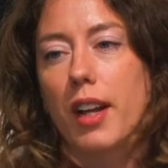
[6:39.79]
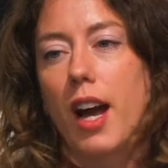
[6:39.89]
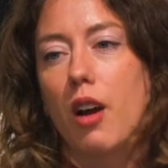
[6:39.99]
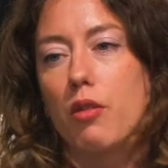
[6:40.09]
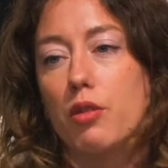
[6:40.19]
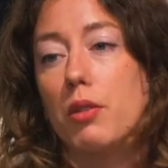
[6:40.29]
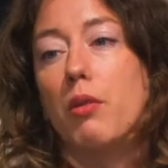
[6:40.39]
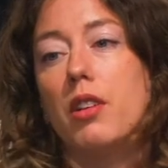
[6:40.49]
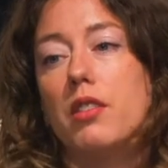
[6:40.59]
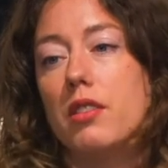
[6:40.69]
how do we
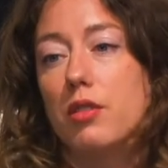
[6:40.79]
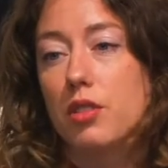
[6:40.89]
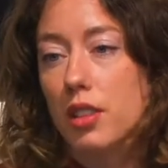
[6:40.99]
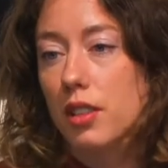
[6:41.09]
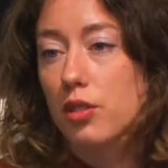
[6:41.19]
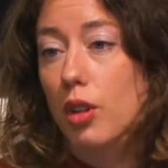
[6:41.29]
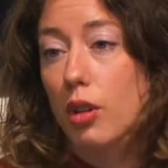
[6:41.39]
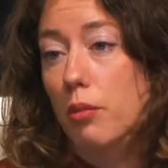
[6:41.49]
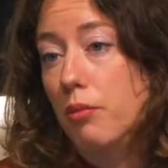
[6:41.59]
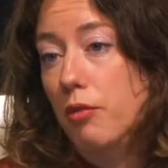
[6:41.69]
want to see solar